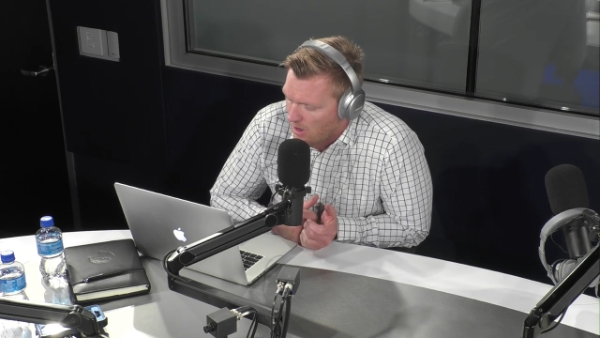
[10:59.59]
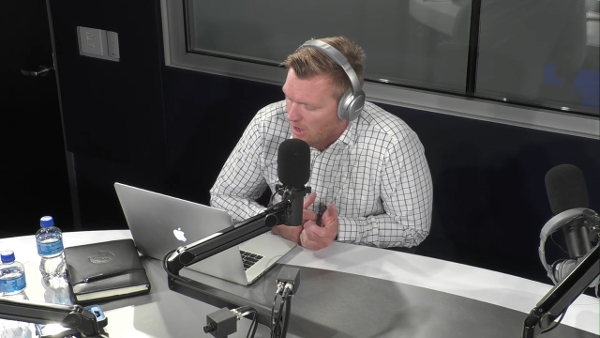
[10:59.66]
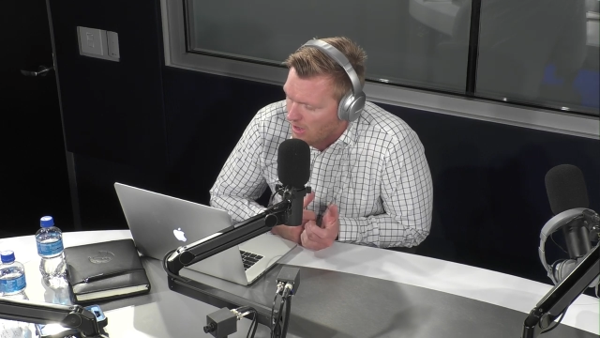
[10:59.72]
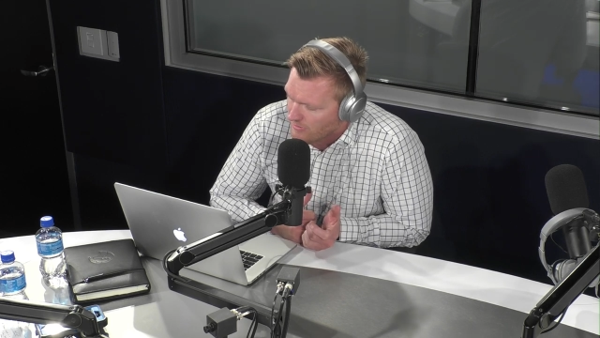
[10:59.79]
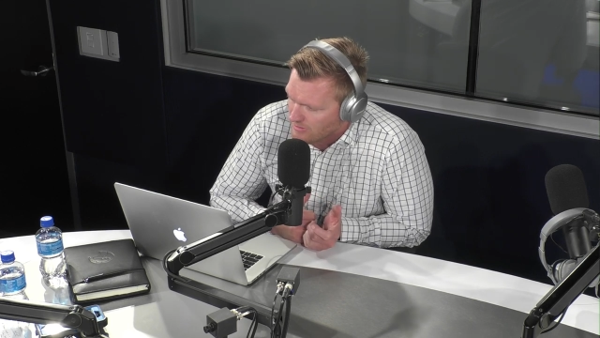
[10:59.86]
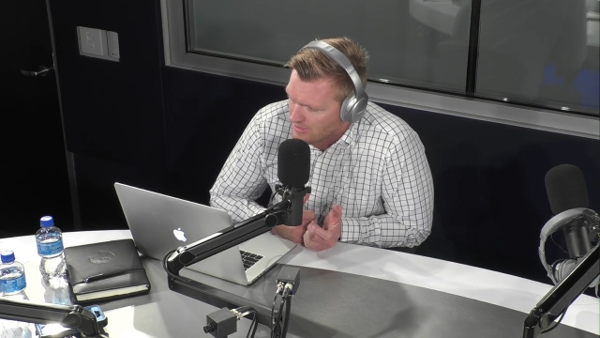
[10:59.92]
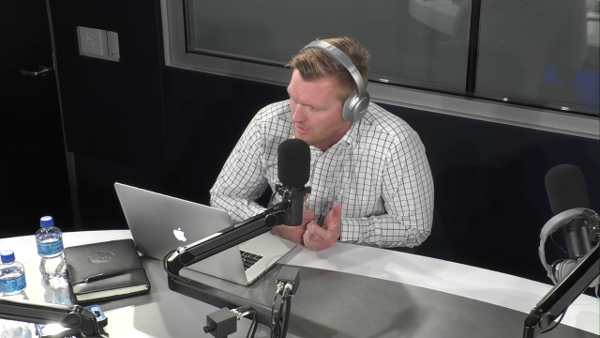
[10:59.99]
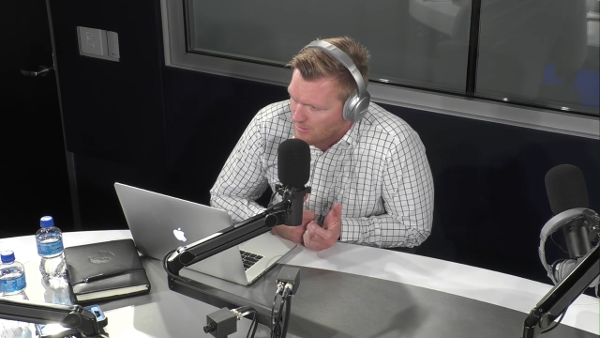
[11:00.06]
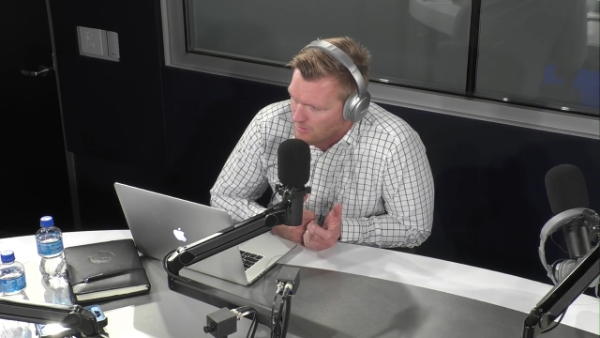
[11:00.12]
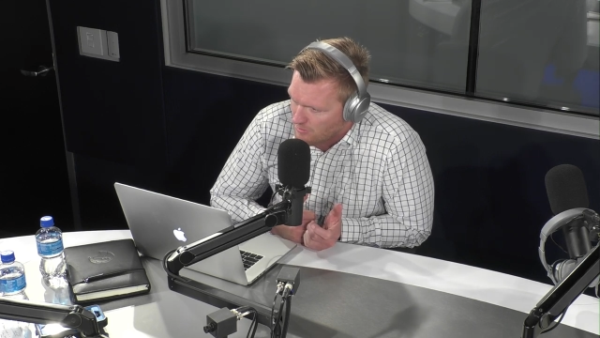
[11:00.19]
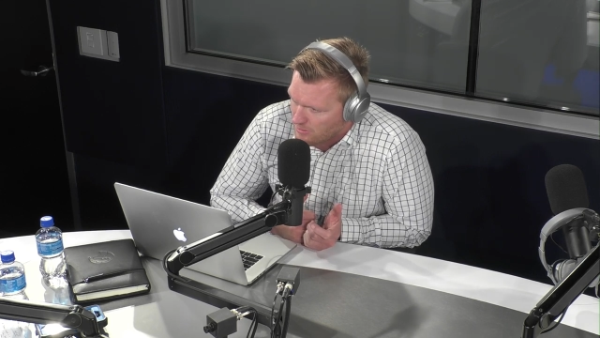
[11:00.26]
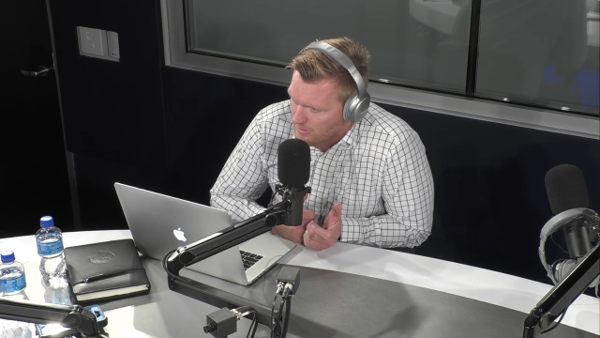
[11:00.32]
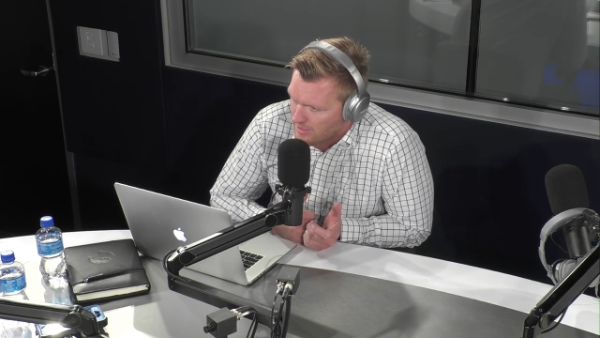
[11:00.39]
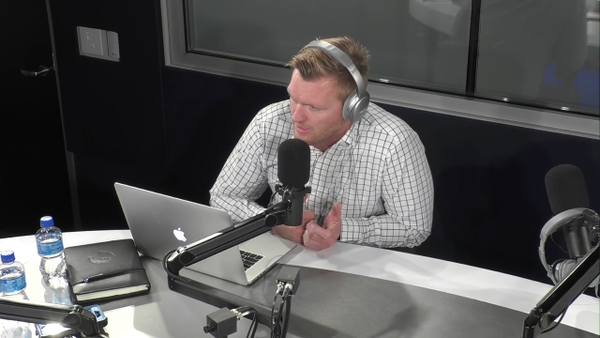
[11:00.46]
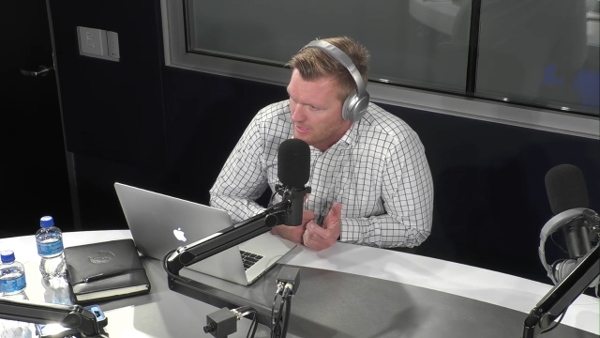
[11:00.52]
off-timing
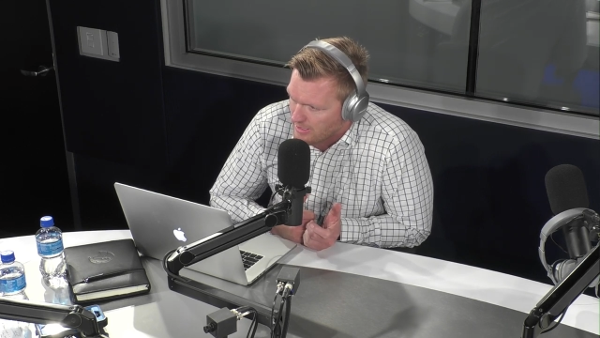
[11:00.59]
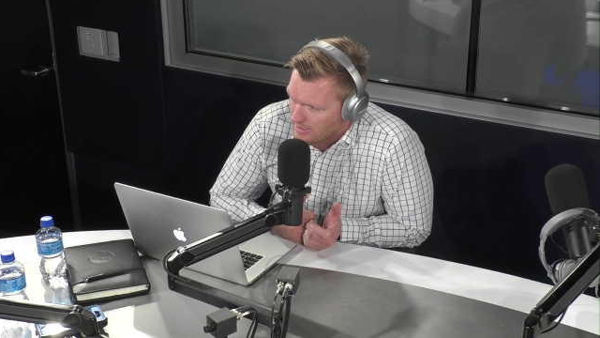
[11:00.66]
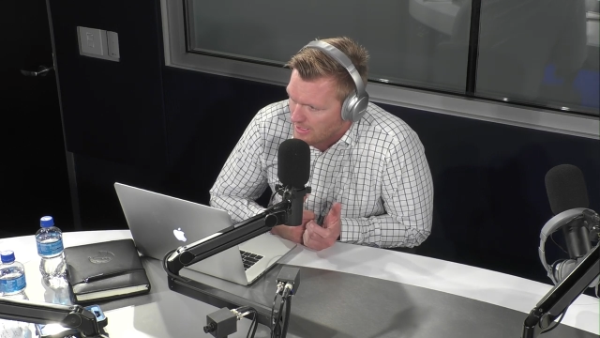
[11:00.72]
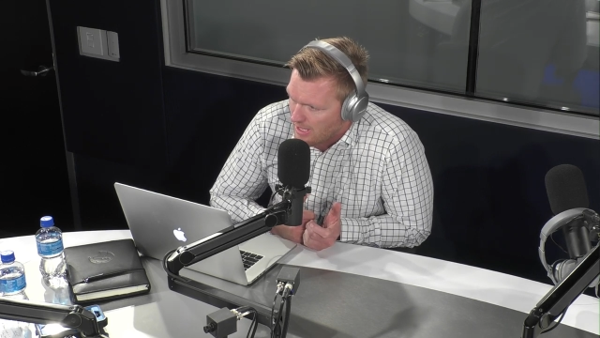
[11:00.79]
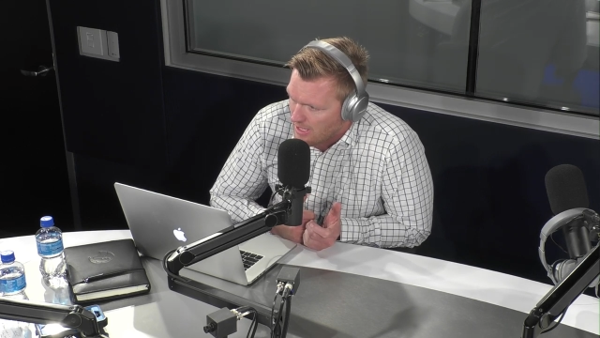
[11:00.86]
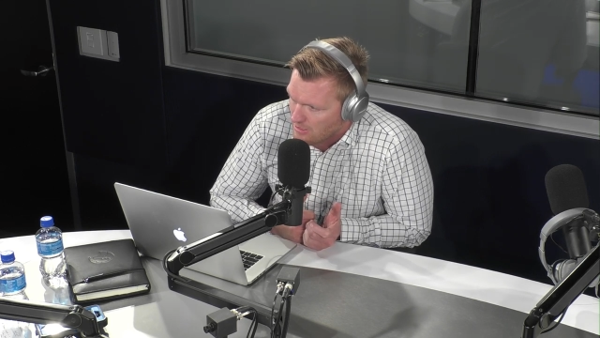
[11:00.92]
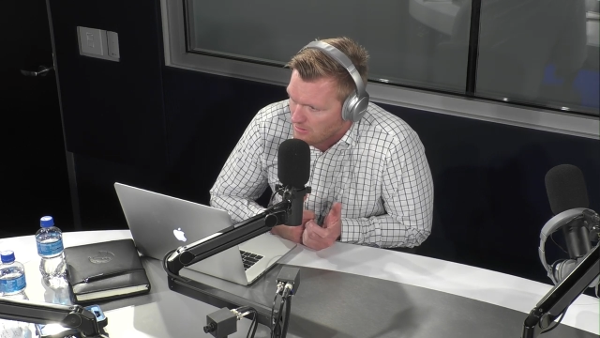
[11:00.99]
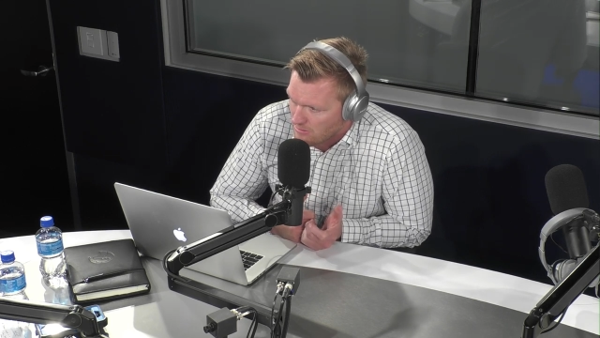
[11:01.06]
play like that,